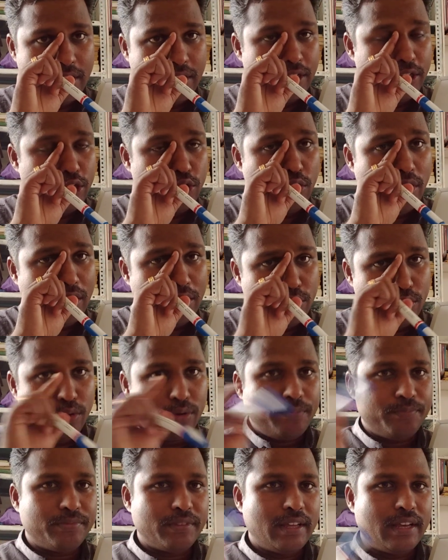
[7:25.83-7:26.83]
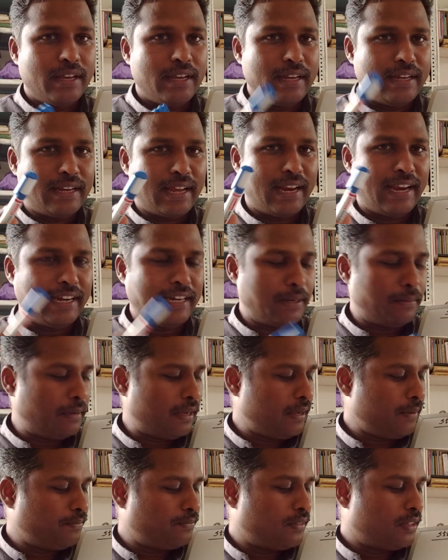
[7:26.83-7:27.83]
You all know in
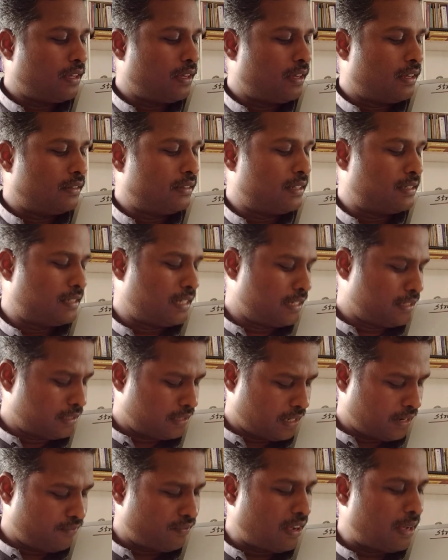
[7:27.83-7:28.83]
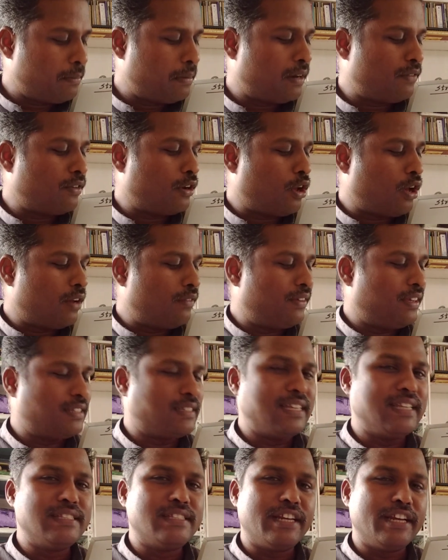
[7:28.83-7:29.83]
anatomy the
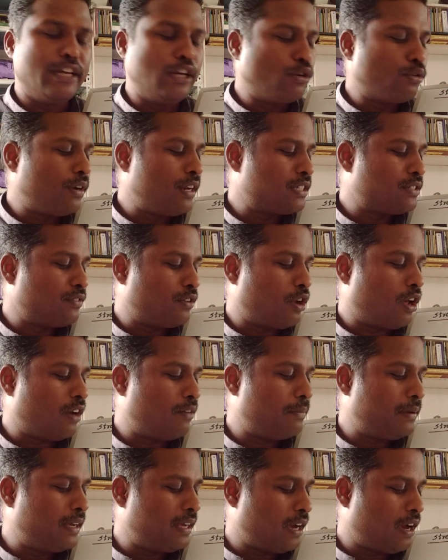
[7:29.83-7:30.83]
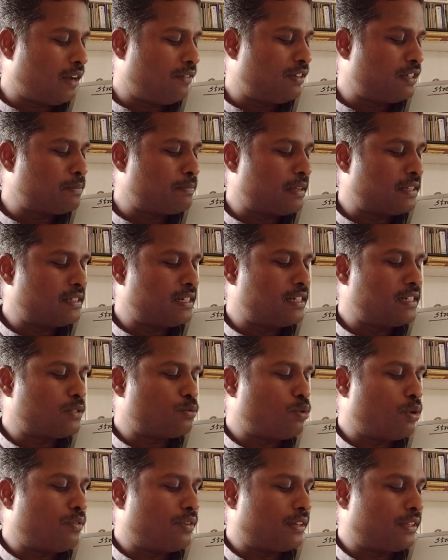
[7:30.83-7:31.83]
sensory nucleus will always
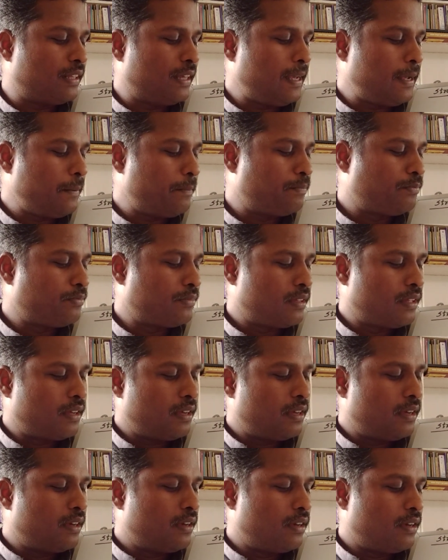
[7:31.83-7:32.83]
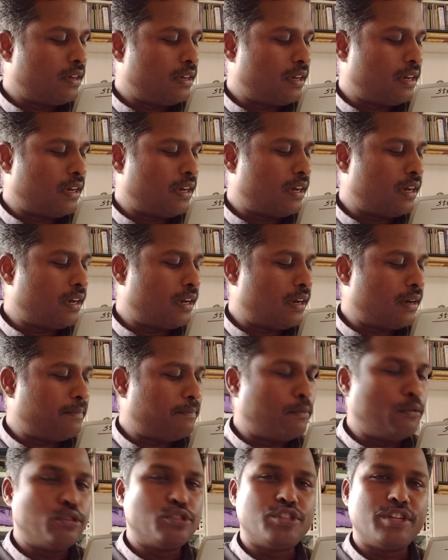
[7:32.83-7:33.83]
present over the
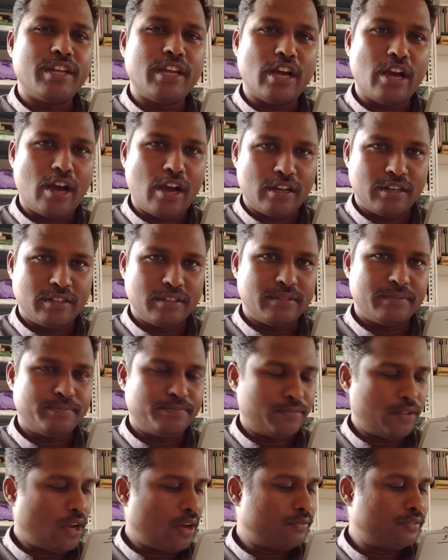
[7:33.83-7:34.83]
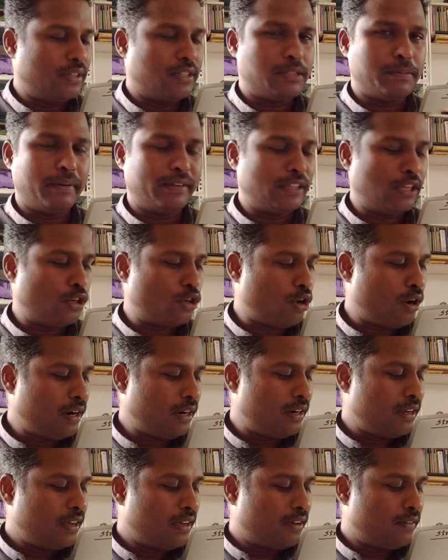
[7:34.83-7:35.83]
posterior horn of the spinal
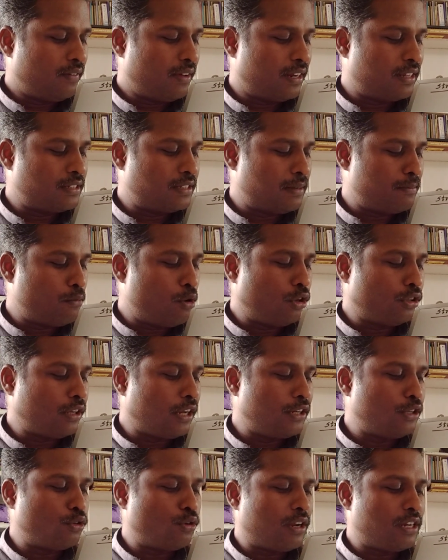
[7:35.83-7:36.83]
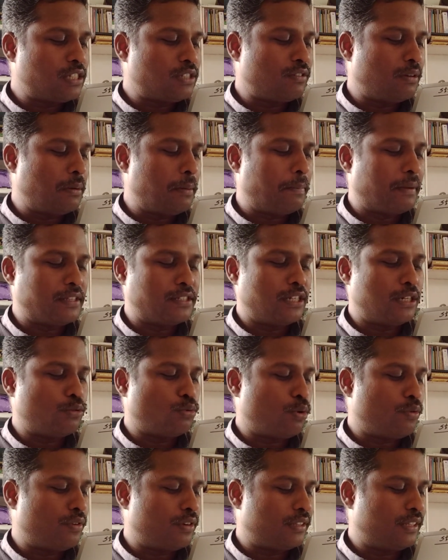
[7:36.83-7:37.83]
cord, whereas the motor neurons will be present
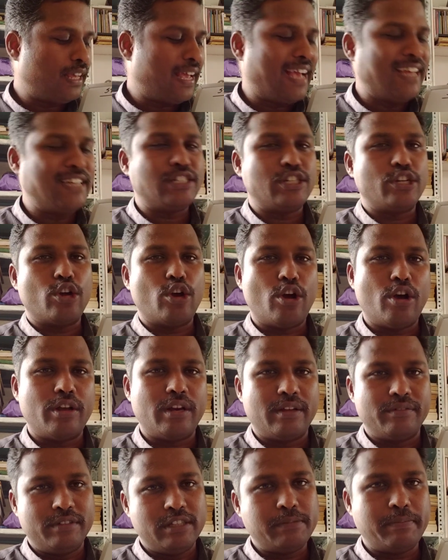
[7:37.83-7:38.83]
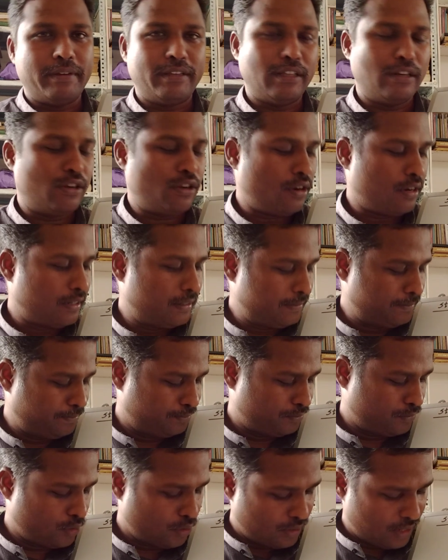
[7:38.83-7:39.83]
over the anterior horn of the spinal cord.
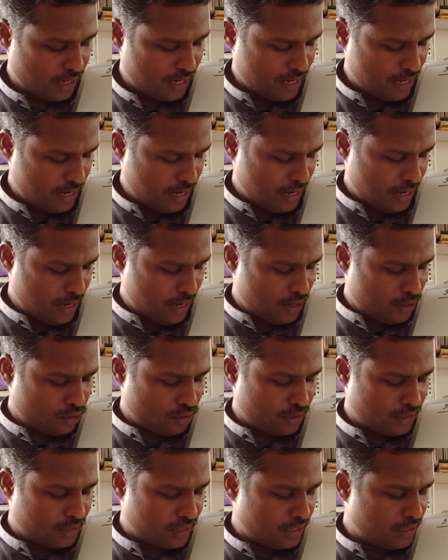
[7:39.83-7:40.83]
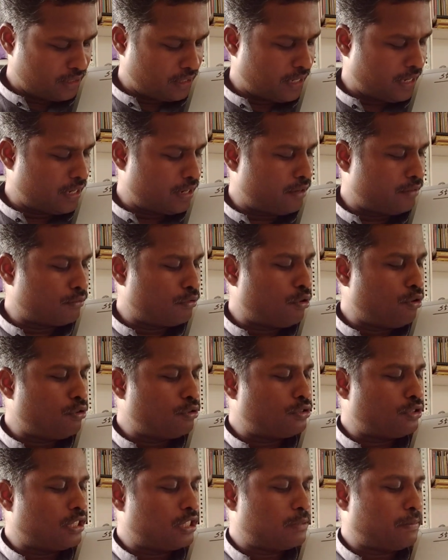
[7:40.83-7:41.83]
Okay, so the sensory nerve
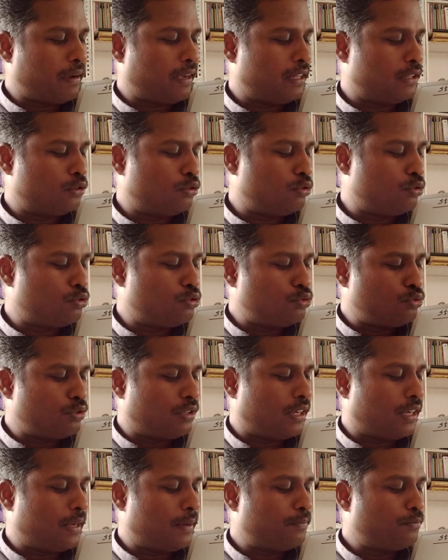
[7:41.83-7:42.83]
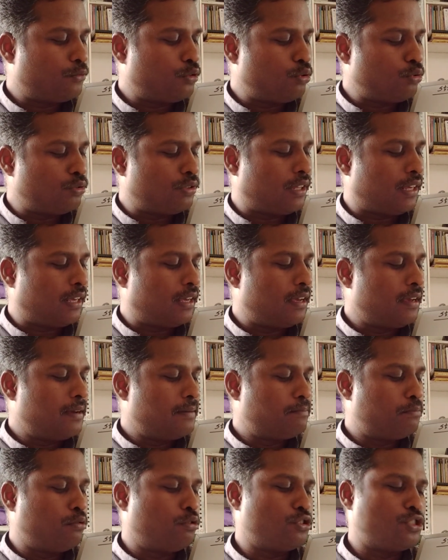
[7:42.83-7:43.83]
goes to the spinal through the
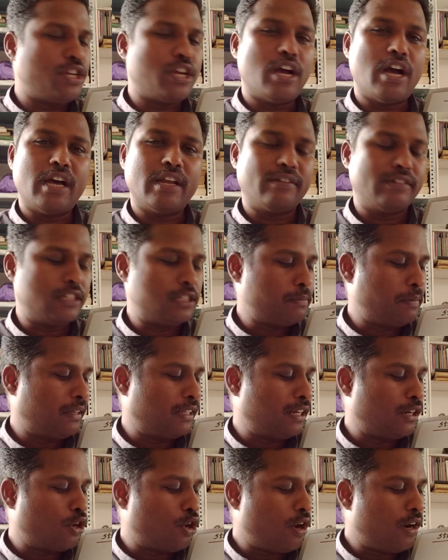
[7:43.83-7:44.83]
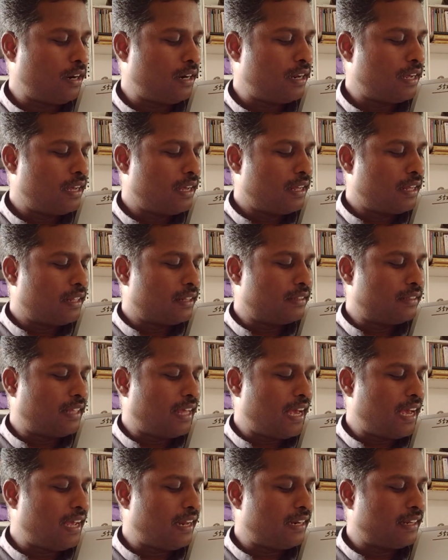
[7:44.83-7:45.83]
posterior horn of the spinal cord.
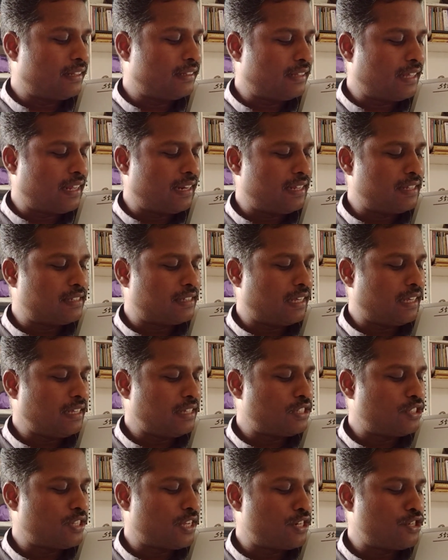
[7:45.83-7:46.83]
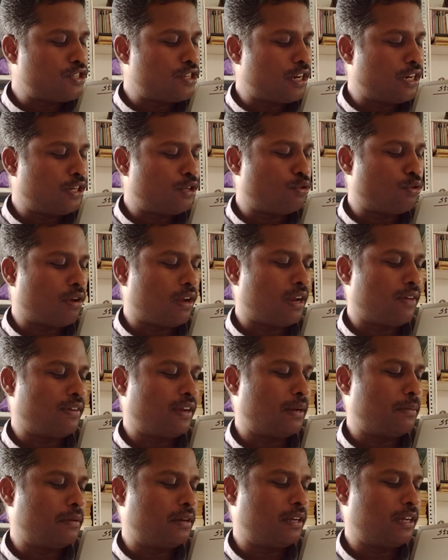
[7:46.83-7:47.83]
There is a central neuron
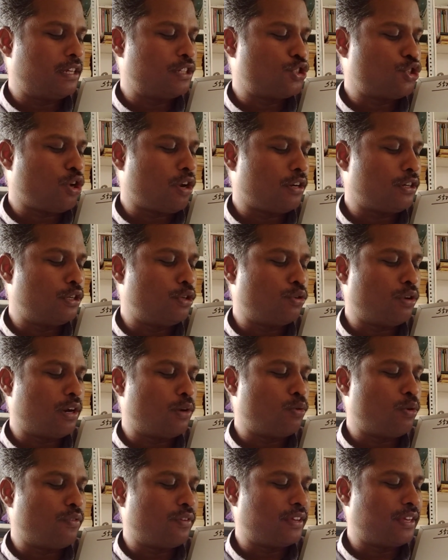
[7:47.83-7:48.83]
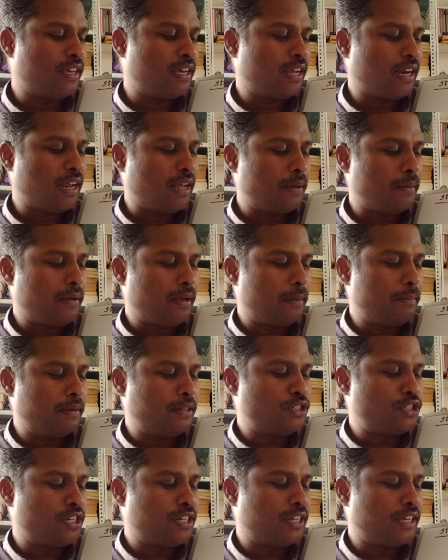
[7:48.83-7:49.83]
available, a short neuron over here, I
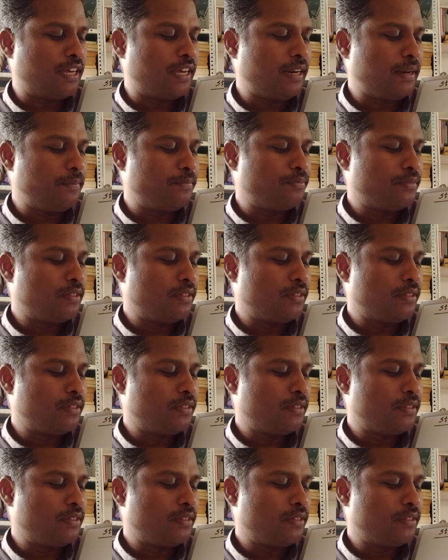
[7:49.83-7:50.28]
mentioned here.